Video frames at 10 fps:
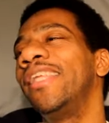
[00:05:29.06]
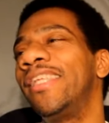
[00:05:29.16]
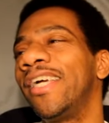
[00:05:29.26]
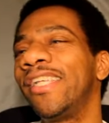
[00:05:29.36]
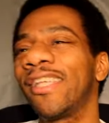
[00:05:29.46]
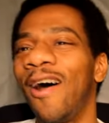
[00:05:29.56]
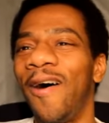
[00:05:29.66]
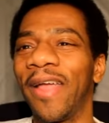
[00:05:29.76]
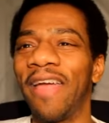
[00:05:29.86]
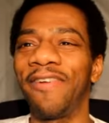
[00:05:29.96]
The judges
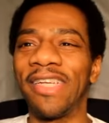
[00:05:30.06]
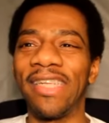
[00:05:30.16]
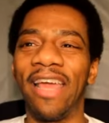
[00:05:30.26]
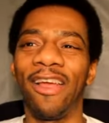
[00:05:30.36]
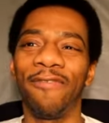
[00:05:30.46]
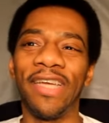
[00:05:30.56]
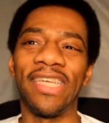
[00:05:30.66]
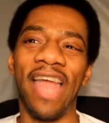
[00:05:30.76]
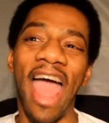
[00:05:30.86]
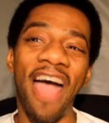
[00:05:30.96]
all gave her a standing
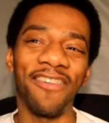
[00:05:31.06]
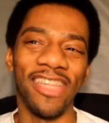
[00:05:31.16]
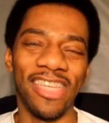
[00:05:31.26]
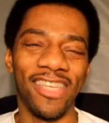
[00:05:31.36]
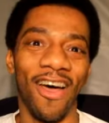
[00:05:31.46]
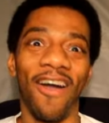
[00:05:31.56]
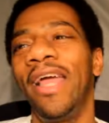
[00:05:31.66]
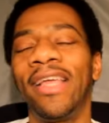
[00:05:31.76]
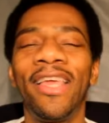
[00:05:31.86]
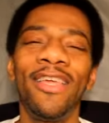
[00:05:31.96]
ovation after the song,
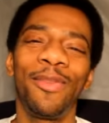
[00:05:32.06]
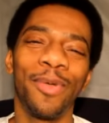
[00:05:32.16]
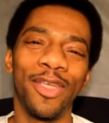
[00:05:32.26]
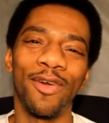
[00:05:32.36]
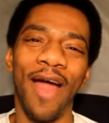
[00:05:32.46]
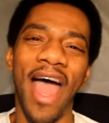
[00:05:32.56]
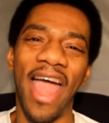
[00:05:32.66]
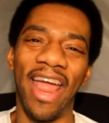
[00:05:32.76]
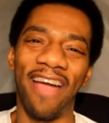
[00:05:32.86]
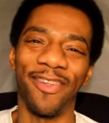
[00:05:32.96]
and Keith was
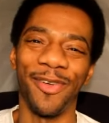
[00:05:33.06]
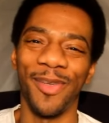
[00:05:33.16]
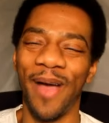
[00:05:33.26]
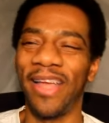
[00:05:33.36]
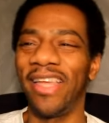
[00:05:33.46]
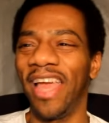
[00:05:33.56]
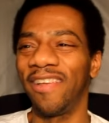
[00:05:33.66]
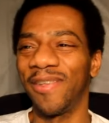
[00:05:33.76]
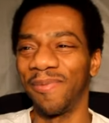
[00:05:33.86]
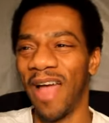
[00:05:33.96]
crying afterwards while he
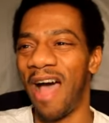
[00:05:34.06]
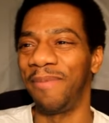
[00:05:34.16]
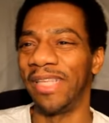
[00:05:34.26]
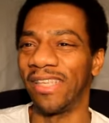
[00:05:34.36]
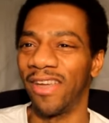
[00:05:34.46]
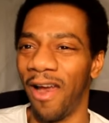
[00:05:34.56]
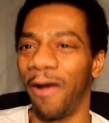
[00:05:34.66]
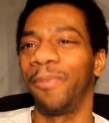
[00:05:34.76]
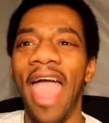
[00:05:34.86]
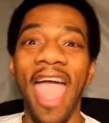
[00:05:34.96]
gave some comments to
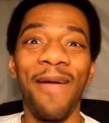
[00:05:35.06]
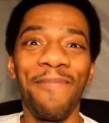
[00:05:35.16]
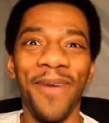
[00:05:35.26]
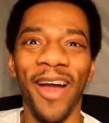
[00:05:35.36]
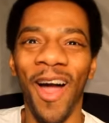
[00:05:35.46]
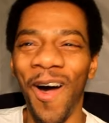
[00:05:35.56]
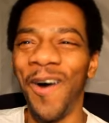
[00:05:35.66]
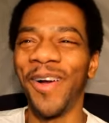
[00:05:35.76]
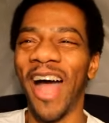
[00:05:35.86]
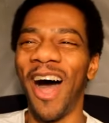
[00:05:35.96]
her. Amber
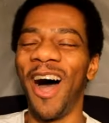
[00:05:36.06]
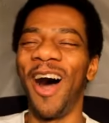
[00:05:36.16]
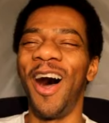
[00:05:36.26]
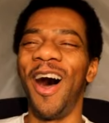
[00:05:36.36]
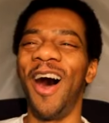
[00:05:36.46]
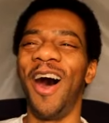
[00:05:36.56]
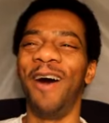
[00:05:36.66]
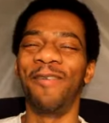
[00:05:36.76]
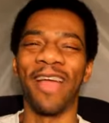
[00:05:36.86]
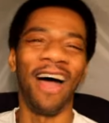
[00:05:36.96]

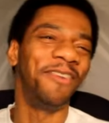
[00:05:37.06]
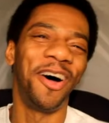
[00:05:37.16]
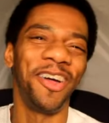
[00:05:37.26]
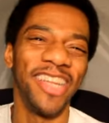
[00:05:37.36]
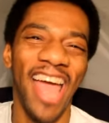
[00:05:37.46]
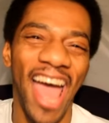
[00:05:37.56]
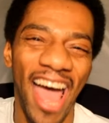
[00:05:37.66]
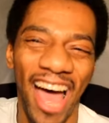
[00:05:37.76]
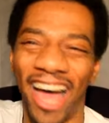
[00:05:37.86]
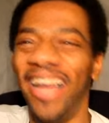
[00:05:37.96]
Holcomb, come on
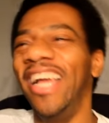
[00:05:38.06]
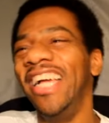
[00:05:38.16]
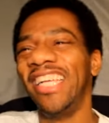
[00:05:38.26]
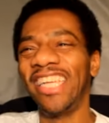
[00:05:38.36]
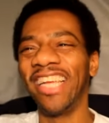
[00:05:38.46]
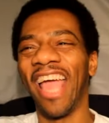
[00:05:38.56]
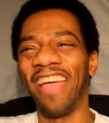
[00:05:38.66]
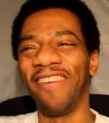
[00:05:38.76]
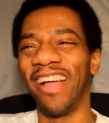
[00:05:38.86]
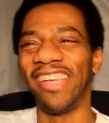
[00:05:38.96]
down. She
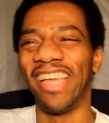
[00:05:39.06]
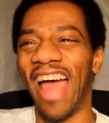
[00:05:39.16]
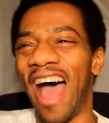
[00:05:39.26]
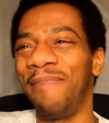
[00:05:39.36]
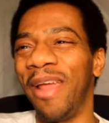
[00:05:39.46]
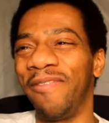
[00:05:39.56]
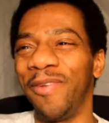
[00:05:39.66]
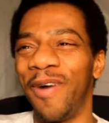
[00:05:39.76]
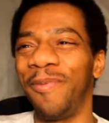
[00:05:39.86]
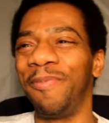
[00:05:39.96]
came out and did I'm
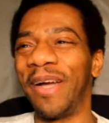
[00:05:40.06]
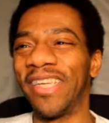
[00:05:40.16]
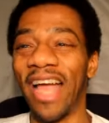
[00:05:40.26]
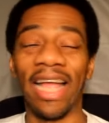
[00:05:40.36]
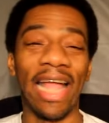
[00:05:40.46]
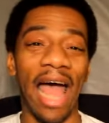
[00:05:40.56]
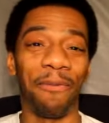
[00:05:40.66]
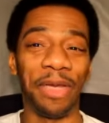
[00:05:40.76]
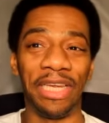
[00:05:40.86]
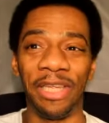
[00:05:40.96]
Every Woman by Chaka
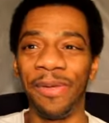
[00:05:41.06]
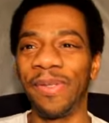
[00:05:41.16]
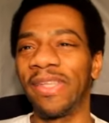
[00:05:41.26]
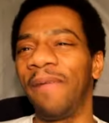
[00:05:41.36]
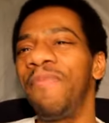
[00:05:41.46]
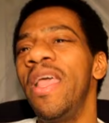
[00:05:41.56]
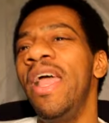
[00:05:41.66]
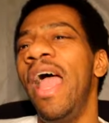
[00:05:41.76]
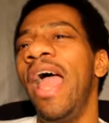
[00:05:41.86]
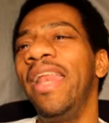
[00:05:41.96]
Khan, Whitney Houston.
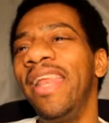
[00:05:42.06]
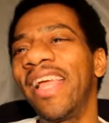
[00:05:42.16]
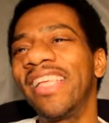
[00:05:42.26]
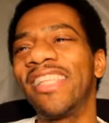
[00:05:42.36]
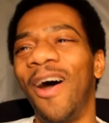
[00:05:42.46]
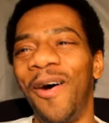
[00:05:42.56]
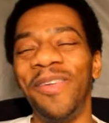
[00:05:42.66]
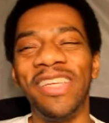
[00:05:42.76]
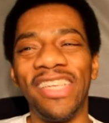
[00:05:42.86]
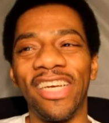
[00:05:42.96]
And Nikki's the
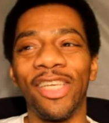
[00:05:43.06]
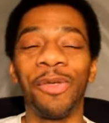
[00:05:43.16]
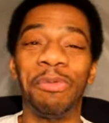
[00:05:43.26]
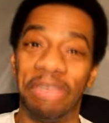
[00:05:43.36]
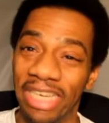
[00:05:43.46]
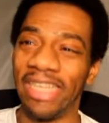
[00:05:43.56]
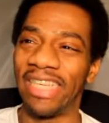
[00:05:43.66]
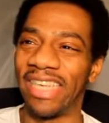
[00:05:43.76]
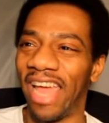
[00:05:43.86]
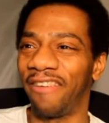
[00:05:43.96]
only judge who didn't
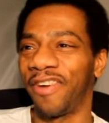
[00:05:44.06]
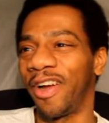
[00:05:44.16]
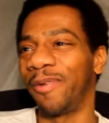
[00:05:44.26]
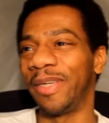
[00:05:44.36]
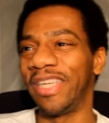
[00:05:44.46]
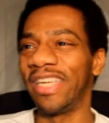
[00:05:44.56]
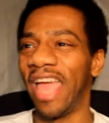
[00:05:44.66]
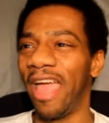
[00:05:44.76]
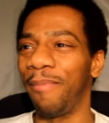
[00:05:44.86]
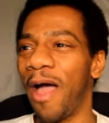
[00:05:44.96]
stand for her when she
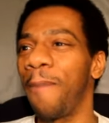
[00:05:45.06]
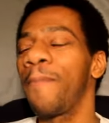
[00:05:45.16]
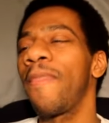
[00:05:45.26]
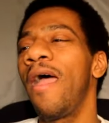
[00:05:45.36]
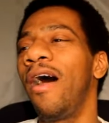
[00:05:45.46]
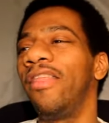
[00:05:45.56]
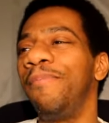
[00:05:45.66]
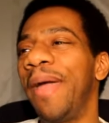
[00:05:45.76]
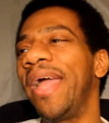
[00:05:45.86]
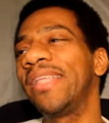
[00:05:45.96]
came out. The
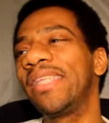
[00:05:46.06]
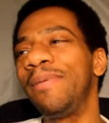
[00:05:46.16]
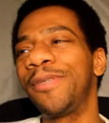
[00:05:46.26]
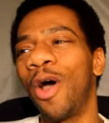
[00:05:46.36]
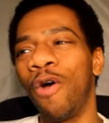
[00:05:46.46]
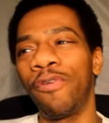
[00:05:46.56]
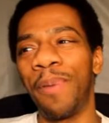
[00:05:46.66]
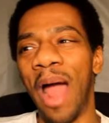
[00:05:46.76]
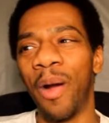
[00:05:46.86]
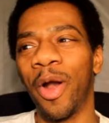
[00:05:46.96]
band seemed to
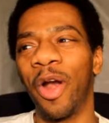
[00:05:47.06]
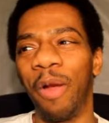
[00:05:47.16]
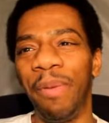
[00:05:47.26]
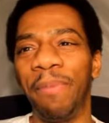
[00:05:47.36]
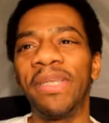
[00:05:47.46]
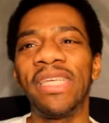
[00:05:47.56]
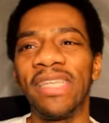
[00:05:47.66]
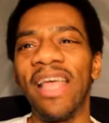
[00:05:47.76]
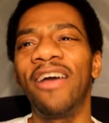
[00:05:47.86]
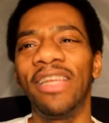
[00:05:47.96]
overpower her a bit, but she
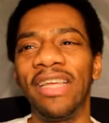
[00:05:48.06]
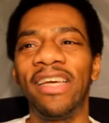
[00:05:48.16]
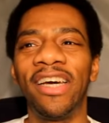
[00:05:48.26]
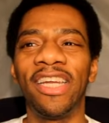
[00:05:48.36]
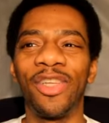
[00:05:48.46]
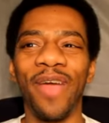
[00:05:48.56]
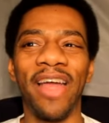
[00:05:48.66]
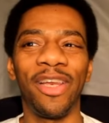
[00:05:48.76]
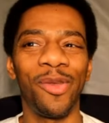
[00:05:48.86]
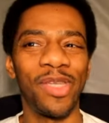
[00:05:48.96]
sounded good and
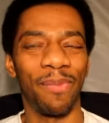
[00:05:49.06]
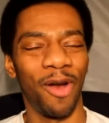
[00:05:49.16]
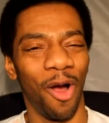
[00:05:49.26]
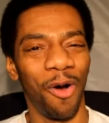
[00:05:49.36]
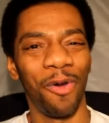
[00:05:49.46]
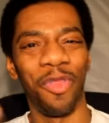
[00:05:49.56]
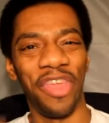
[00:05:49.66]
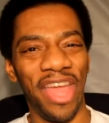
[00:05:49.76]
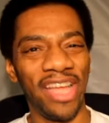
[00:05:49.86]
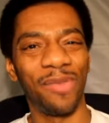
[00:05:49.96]
tried to do some of her own
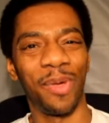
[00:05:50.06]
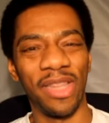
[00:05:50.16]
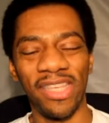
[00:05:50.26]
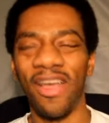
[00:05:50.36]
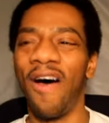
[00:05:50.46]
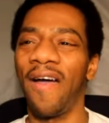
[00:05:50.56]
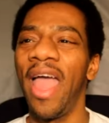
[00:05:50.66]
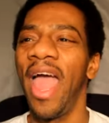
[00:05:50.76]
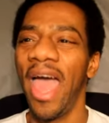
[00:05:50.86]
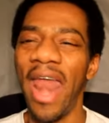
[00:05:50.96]
things with the song.
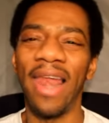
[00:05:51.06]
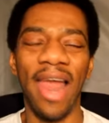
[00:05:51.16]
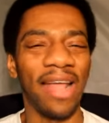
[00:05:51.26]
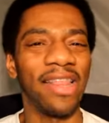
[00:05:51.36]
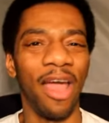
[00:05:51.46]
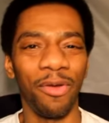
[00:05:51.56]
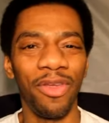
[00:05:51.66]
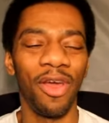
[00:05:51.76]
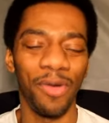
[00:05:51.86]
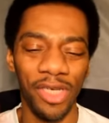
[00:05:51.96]
And I like that,
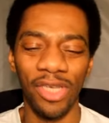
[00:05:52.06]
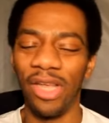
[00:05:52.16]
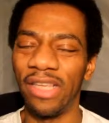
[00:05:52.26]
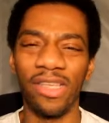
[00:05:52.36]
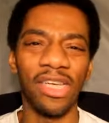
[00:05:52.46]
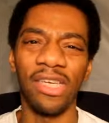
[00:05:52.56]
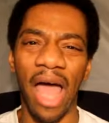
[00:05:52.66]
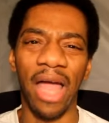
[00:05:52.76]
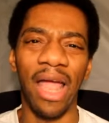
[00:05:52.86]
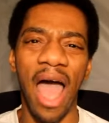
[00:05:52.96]
you know, it's such an
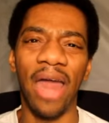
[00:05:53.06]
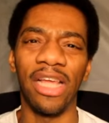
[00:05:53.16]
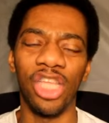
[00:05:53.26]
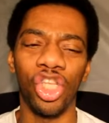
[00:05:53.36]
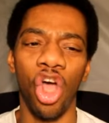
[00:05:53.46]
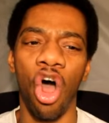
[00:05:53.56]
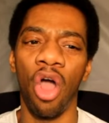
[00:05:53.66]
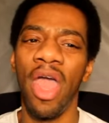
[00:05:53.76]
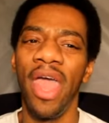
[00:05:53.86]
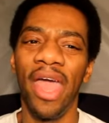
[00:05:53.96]
iconic
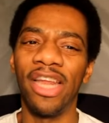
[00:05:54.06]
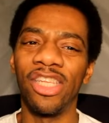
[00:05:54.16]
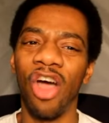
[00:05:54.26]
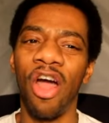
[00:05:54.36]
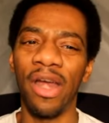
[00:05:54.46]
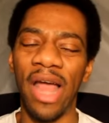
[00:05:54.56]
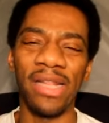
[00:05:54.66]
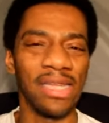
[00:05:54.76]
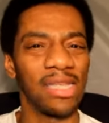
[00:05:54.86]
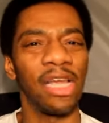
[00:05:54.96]
song and it's hard
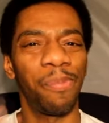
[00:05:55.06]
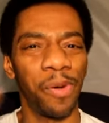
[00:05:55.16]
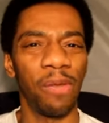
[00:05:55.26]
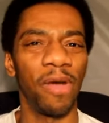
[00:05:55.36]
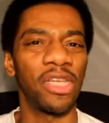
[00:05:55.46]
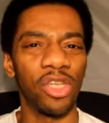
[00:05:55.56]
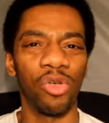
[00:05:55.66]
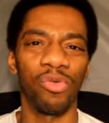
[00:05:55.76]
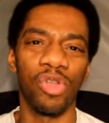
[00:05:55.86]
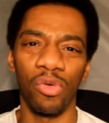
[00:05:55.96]
not to stick pretty much
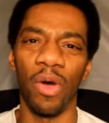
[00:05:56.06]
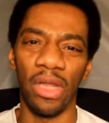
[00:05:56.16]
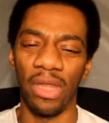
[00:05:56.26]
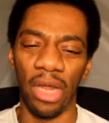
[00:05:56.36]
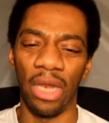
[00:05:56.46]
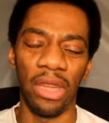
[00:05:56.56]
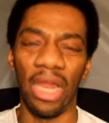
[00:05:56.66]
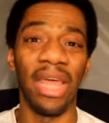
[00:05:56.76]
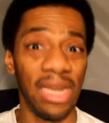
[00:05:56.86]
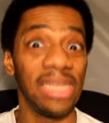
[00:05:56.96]
to what the
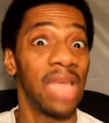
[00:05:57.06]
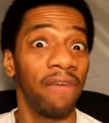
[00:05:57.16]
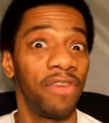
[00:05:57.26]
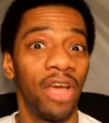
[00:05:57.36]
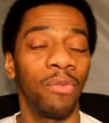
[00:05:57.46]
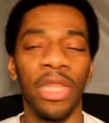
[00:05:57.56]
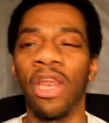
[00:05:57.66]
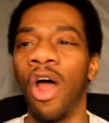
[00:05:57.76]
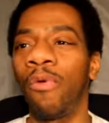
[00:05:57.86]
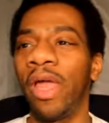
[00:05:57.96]
ladies have done with
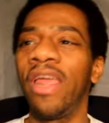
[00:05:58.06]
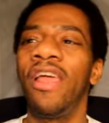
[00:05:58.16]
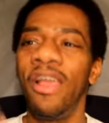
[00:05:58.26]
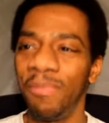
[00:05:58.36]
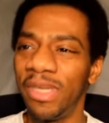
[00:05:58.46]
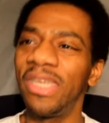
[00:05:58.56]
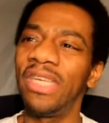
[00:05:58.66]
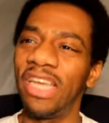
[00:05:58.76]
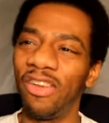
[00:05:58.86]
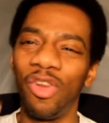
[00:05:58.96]
it already. But she
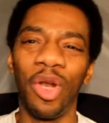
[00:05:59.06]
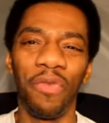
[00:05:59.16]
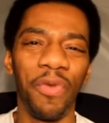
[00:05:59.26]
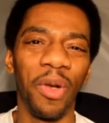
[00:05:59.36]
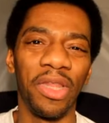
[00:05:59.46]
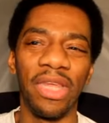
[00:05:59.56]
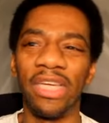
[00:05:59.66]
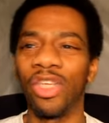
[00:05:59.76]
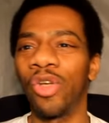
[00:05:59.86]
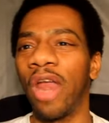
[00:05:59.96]
did do a few little
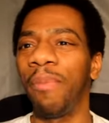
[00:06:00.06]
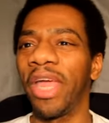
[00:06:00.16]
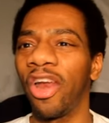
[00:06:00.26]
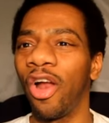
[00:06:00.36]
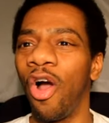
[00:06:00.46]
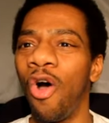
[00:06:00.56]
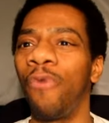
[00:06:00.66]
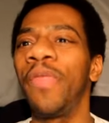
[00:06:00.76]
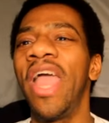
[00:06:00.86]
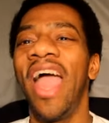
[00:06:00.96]
things to try to make it her
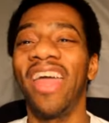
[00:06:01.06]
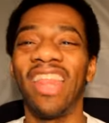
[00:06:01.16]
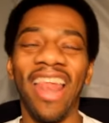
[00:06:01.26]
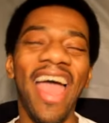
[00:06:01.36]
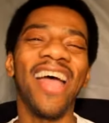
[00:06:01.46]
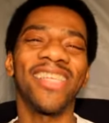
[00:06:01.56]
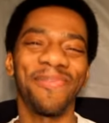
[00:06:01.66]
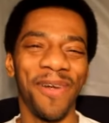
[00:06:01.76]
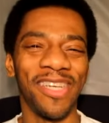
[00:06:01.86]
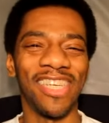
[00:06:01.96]
own. And the
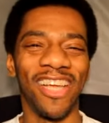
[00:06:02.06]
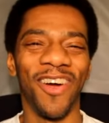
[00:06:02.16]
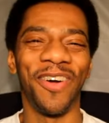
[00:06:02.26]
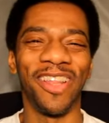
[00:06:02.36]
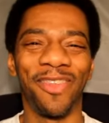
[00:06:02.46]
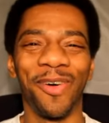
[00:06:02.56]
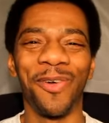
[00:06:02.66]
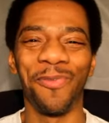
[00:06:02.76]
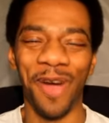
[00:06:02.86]
last person going through